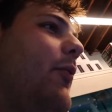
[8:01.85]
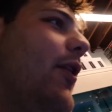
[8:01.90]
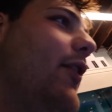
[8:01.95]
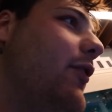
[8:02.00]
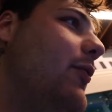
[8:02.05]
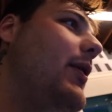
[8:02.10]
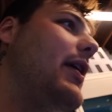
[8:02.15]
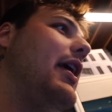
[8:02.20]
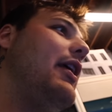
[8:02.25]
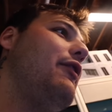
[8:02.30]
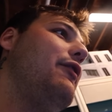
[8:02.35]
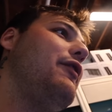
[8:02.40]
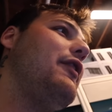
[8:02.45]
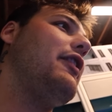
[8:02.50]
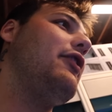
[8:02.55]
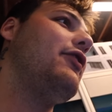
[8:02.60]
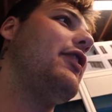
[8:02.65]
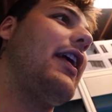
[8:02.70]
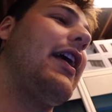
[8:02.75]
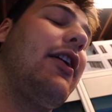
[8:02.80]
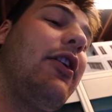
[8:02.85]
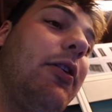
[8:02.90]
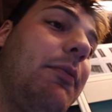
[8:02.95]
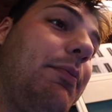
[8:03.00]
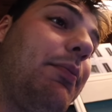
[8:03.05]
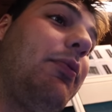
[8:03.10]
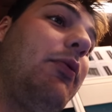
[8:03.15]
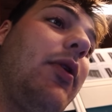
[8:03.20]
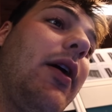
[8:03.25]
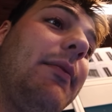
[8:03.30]
once we get fish that could
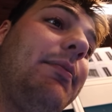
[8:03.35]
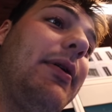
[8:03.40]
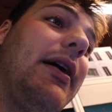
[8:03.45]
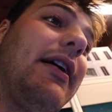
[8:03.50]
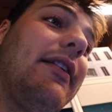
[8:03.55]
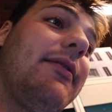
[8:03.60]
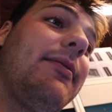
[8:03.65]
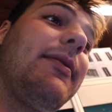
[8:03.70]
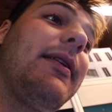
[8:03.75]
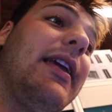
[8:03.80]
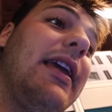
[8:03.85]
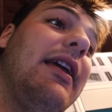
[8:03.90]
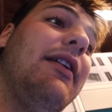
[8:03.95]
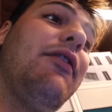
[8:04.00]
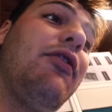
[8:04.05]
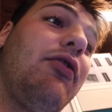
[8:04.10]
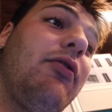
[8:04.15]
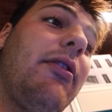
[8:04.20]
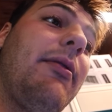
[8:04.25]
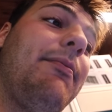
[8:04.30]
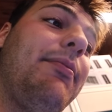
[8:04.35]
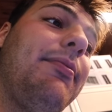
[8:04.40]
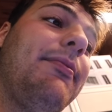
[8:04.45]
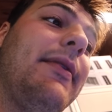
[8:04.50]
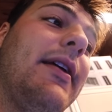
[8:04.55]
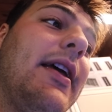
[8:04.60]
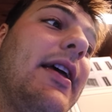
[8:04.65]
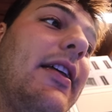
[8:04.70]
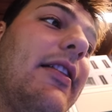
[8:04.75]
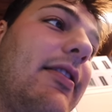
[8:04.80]
quite possibly eat shrimp,
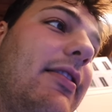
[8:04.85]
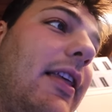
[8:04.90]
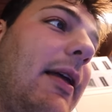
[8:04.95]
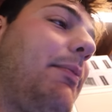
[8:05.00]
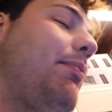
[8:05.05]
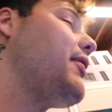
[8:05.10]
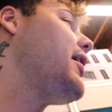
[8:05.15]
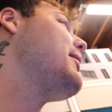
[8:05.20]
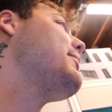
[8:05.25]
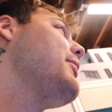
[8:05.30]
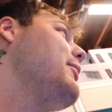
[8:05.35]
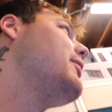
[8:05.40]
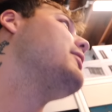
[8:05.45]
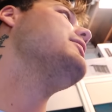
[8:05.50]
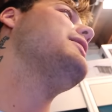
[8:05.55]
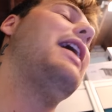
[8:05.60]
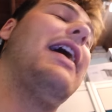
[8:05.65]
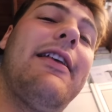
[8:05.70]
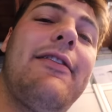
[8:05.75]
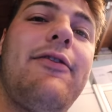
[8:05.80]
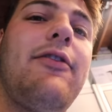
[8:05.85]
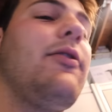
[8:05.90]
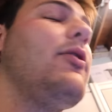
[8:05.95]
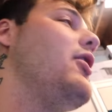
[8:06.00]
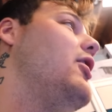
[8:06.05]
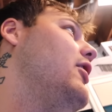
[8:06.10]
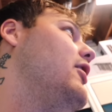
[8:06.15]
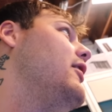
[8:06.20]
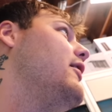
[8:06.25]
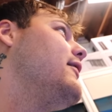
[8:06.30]
they probably won't last too
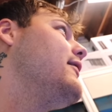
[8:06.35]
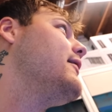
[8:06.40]
long.